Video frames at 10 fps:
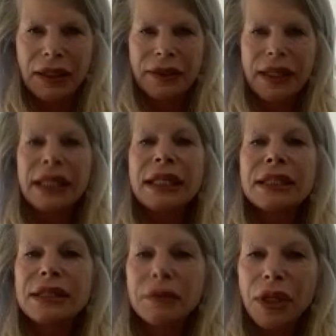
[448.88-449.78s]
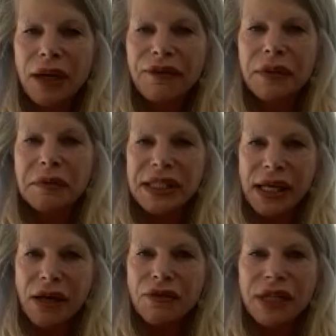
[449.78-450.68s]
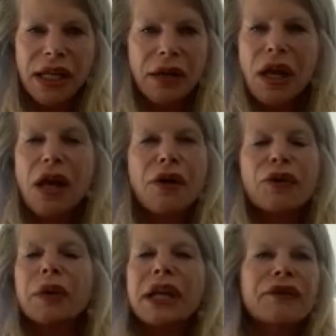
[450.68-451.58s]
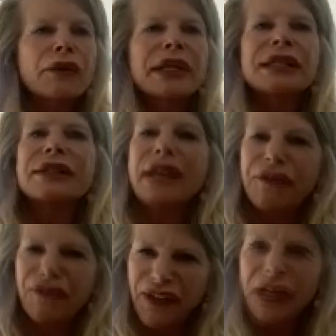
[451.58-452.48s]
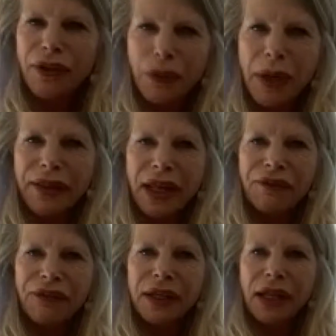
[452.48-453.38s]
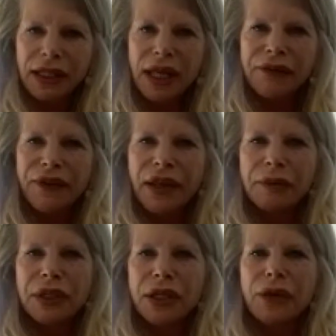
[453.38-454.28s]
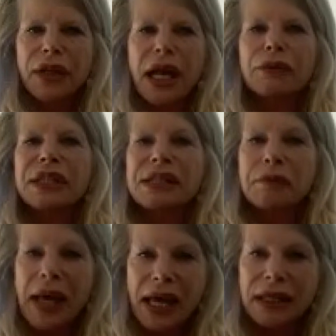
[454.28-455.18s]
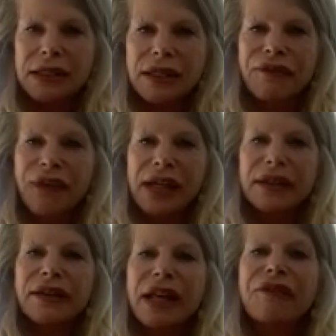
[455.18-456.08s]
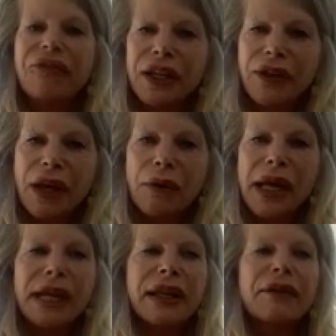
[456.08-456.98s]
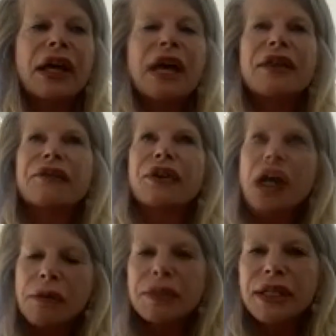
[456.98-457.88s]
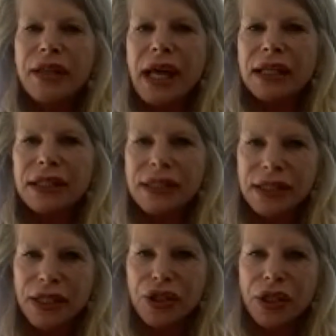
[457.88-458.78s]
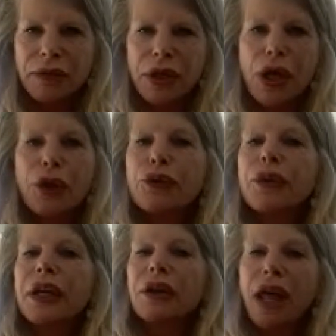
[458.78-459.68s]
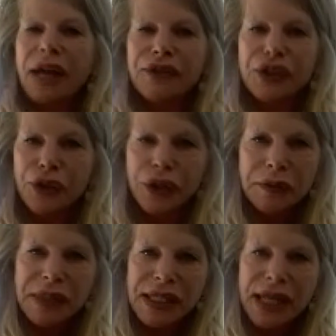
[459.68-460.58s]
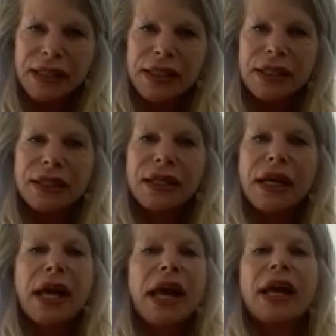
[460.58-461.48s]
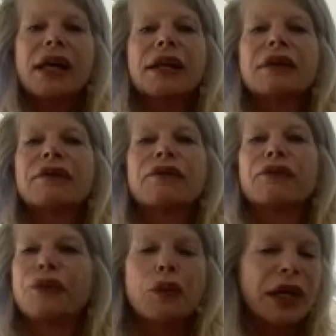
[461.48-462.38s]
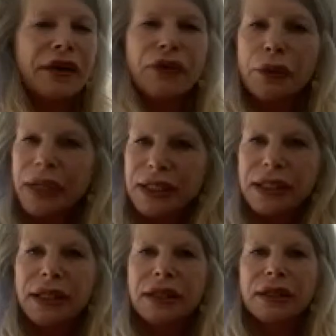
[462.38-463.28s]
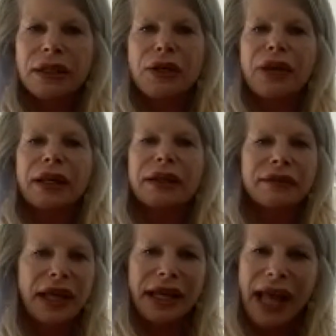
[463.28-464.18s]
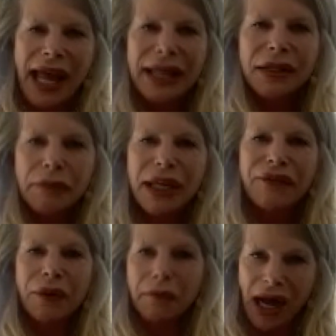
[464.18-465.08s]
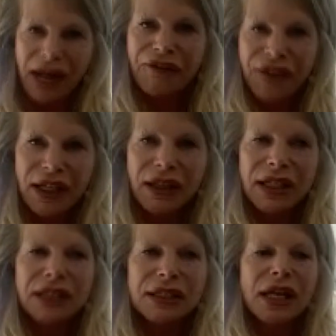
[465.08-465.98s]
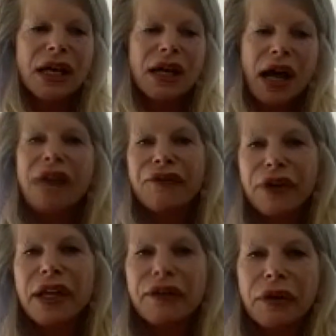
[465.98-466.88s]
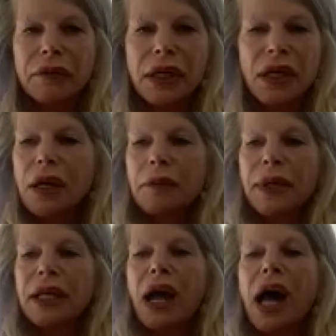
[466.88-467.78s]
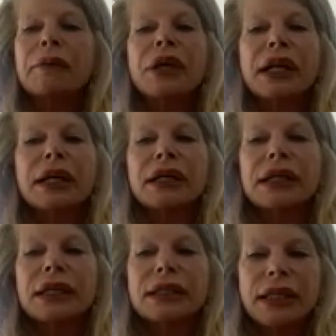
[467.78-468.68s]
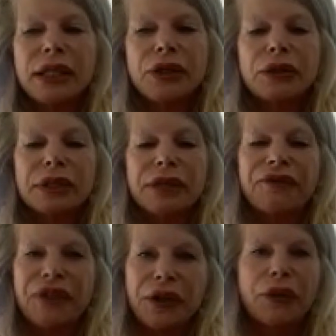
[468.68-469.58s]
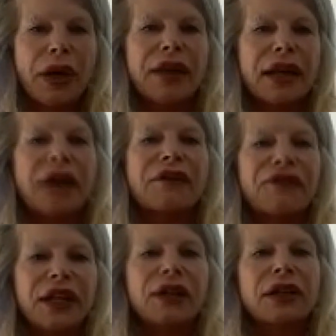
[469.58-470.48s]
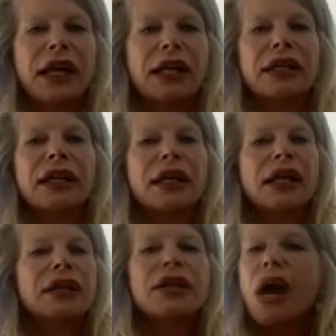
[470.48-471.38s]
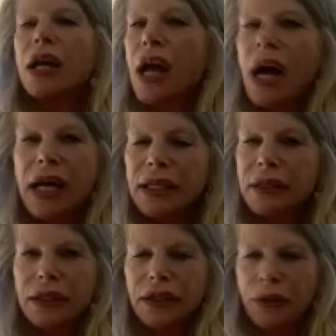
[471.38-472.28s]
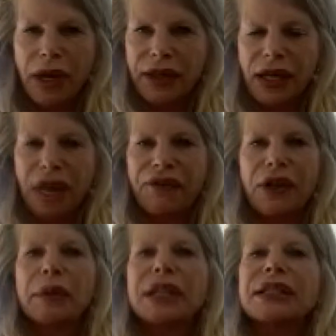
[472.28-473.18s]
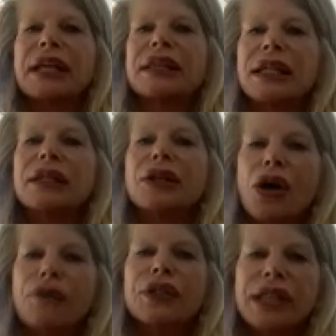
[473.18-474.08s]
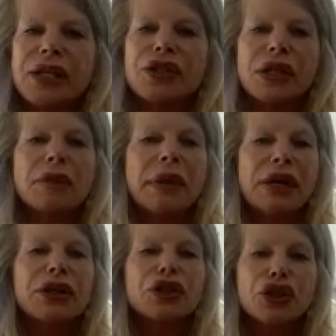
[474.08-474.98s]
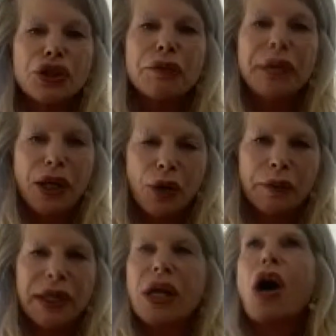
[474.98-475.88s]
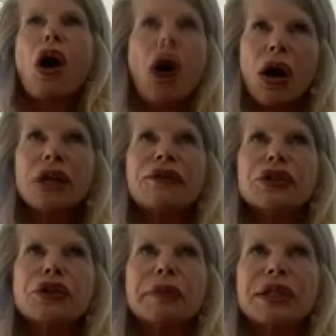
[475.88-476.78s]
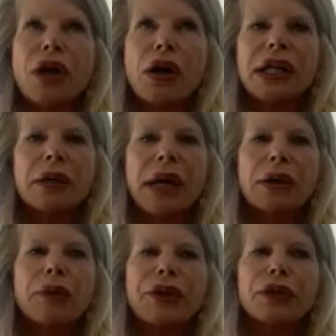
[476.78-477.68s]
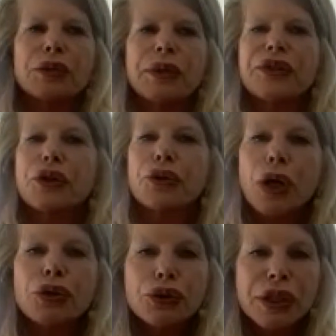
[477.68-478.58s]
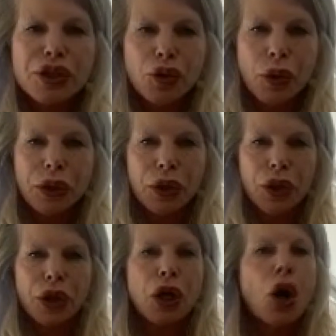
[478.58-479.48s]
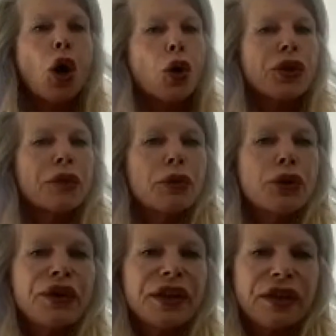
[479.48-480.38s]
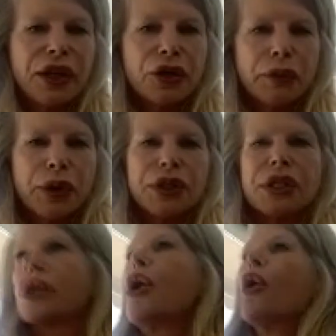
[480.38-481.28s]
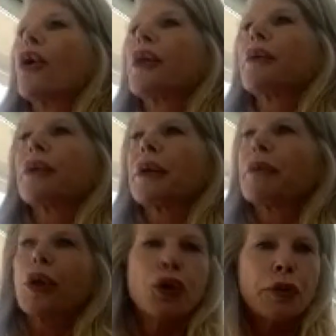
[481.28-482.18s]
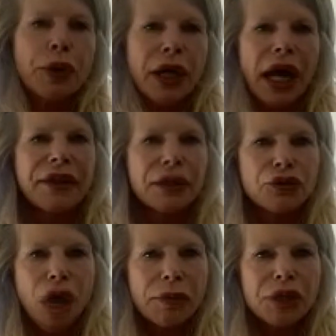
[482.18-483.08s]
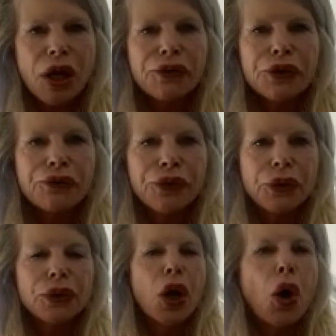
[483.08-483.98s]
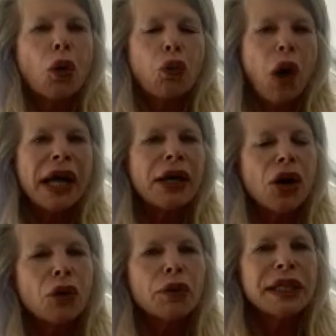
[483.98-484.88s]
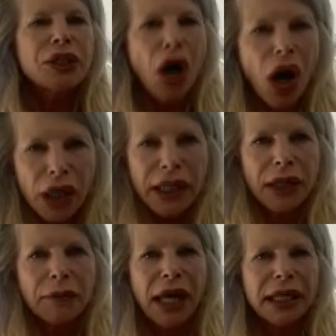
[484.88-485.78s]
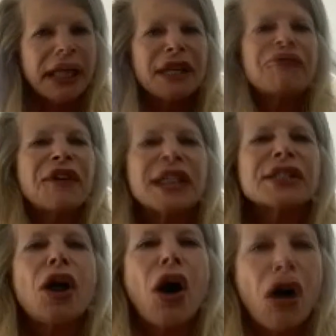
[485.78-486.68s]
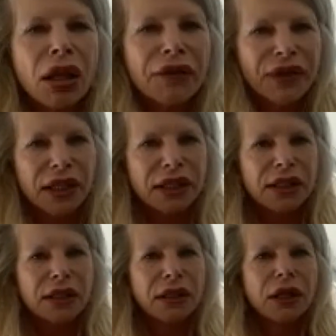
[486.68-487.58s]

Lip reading: They need some love themselves. And for whatever reason, they feel the way they feel. I'd like for them to know that I respect the fact that they feel that way. And they've come to that decision through their life circumstances. And for whatever reason, you know, they hated me for my feelings. I forgive them. But I'm going to continue to feel the way that I feel and not hide the way that I feel, because I think the conversation in America should be open. All of us should be talking about it, whether it's with the grocery store clerk or the movie theater person or the Uber guy that drops off your food. Why aren't we talking about it? It affects all of us.